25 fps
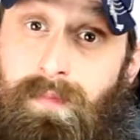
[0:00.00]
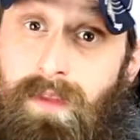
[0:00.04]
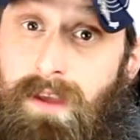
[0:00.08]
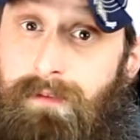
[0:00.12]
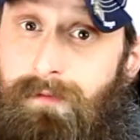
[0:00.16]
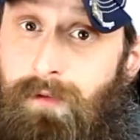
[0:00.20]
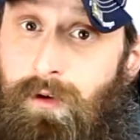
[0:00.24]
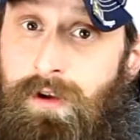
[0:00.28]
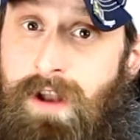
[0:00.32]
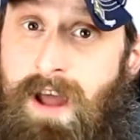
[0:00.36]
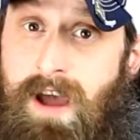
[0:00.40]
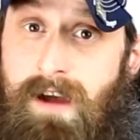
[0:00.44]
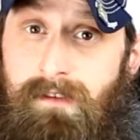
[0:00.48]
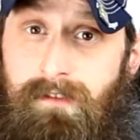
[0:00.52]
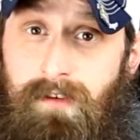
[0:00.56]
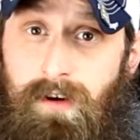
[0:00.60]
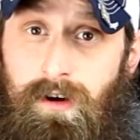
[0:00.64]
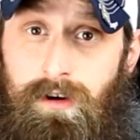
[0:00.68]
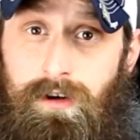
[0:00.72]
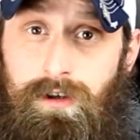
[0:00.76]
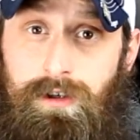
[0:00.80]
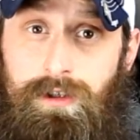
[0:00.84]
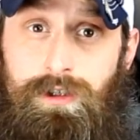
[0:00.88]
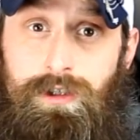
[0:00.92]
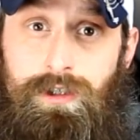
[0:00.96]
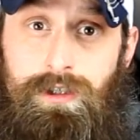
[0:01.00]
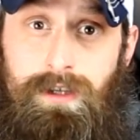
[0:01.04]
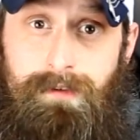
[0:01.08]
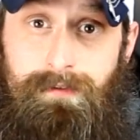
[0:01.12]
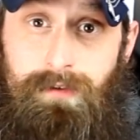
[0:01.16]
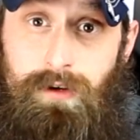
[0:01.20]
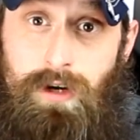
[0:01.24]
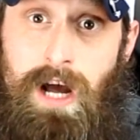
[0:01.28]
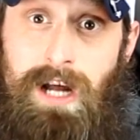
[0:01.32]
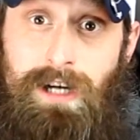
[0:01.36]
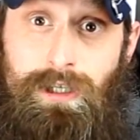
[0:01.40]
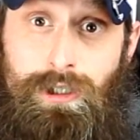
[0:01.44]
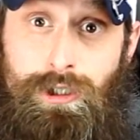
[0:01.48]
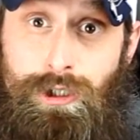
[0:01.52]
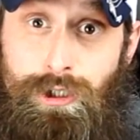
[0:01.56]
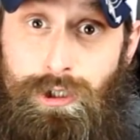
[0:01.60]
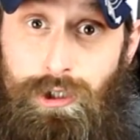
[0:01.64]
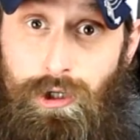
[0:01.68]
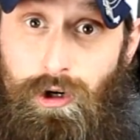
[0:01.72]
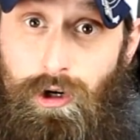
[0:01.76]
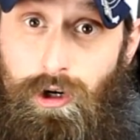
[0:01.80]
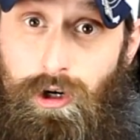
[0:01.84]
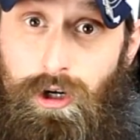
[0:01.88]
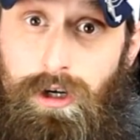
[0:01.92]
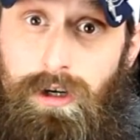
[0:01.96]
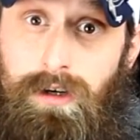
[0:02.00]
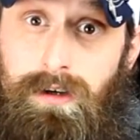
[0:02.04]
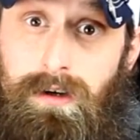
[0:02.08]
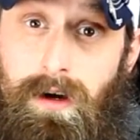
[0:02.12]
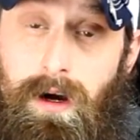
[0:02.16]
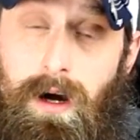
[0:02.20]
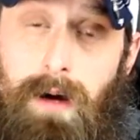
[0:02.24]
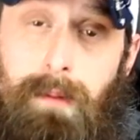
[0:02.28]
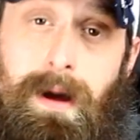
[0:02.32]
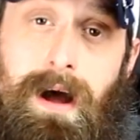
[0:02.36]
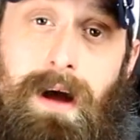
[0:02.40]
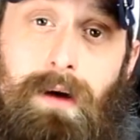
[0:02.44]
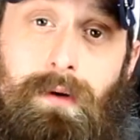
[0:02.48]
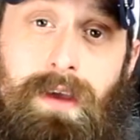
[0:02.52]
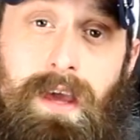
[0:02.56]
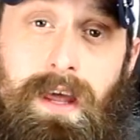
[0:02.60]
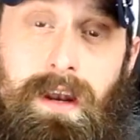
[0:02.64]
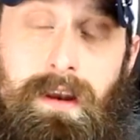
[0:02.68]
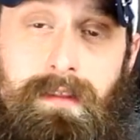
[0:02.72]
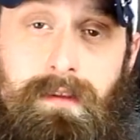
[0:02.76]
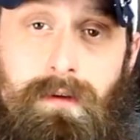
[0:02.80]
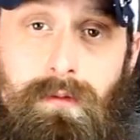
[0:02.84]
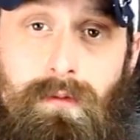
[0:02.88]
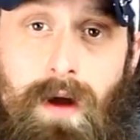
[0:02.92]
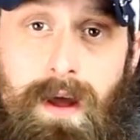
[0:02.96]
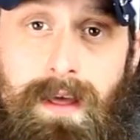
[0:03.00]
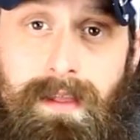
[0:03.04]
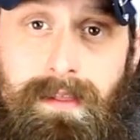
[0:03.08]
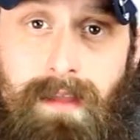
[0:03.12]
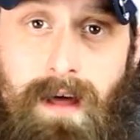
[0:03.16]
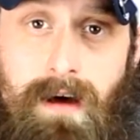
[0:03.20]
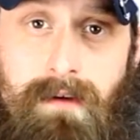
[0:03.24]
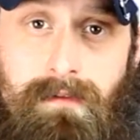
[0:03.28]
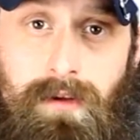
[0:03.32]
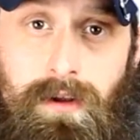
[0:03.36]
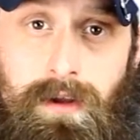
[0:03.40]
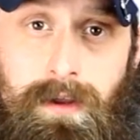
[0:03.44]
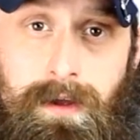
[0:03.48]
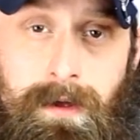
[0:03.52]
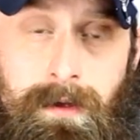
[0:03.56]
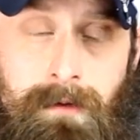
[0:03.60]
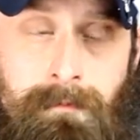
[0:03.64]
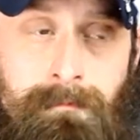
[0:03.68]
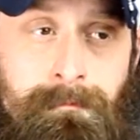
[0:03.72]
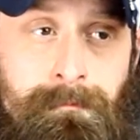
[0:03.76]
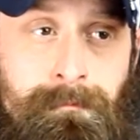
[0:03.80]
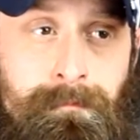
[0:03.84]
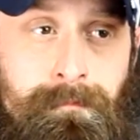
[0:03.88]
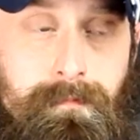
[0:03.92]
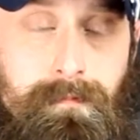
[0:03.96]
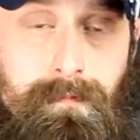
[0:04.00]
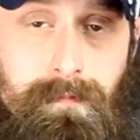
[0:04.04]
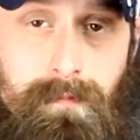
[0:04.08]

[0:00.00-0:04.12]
If you're not sure about getting the right level in,